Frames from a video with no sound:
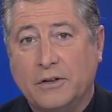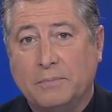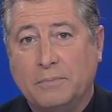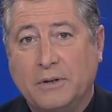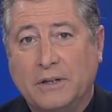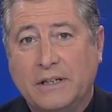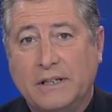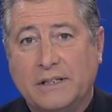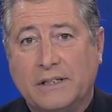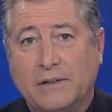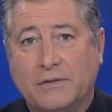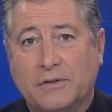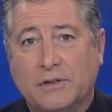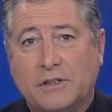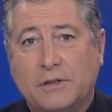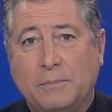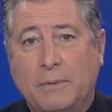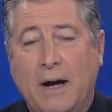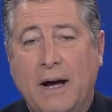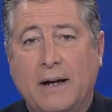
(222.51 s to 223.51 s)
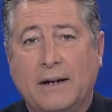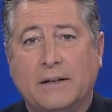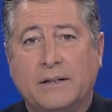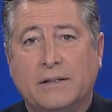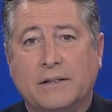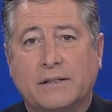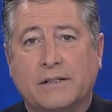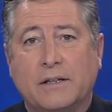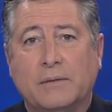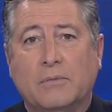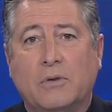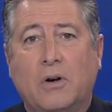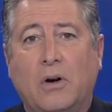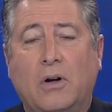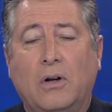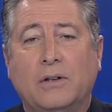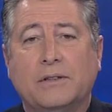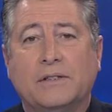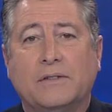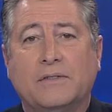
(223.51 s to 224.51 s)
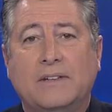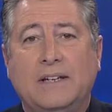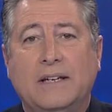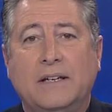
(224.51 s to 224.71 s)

the police have responded to some calls of